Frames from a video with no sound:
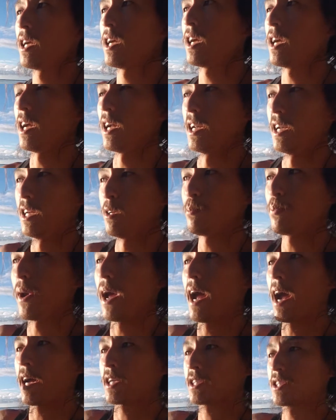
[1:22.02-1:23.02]
an
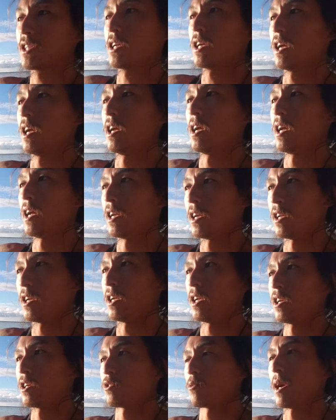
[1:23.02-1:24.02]
impact
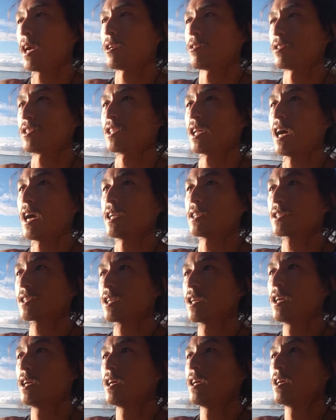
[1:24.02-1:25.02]
in a greater sense
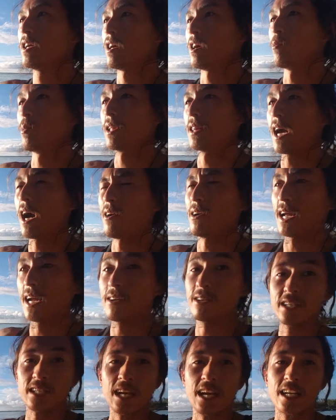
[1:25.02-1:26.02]
without
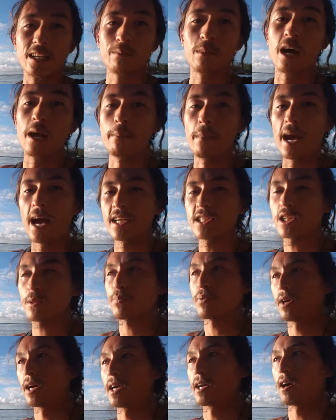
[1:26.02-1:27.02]
alienating my Magic
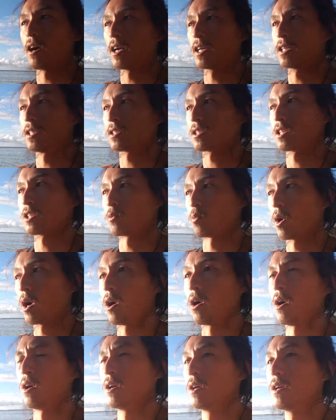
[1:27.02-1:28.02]
playing audience as
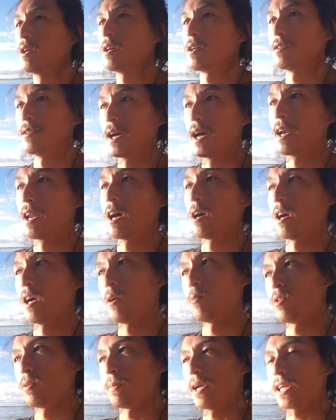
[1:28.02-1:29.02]
well, then it
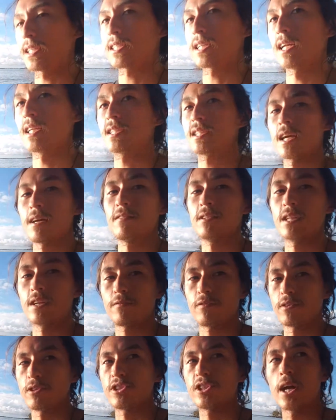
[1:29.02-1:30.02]
would make sense to have a
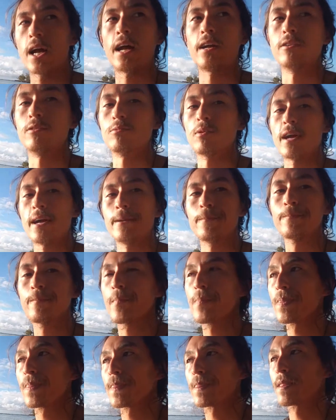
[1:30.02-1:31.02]
different channel, right?
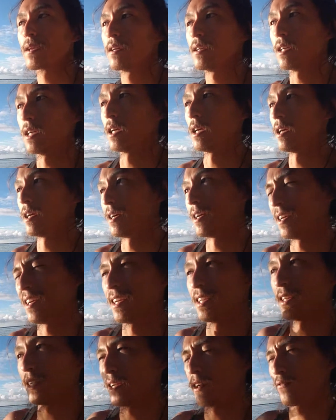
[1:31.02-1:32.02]

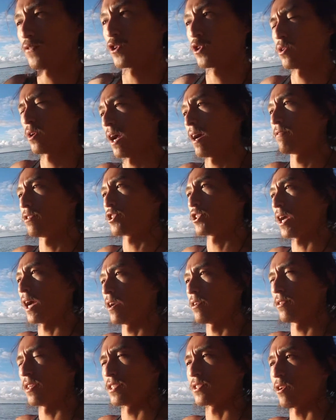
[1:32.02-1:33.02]
If you have a
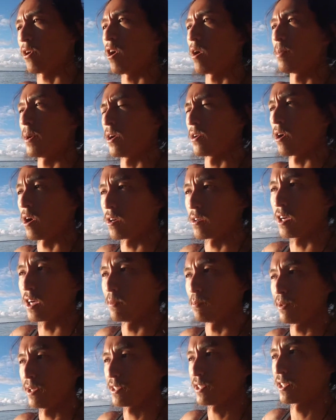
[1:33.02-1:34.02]
channel that's all about online
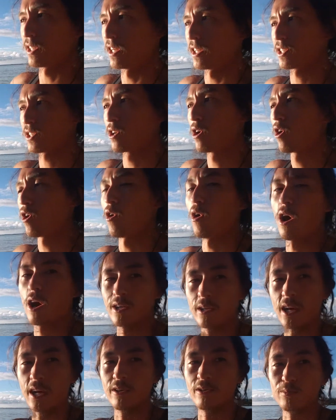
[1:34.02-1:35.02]
business or
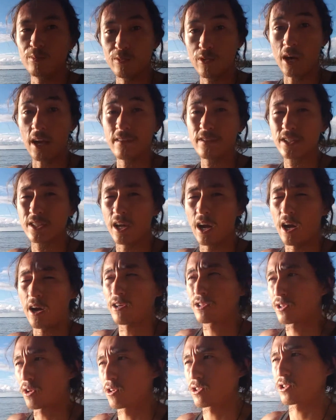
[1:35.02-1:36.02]
online lifestyle,
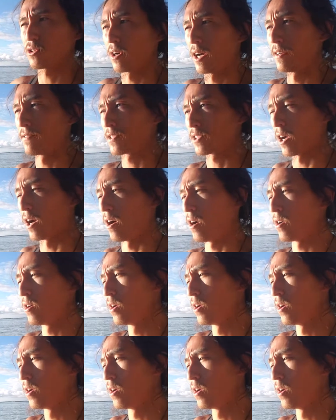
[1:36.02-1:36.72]
social lifestyle,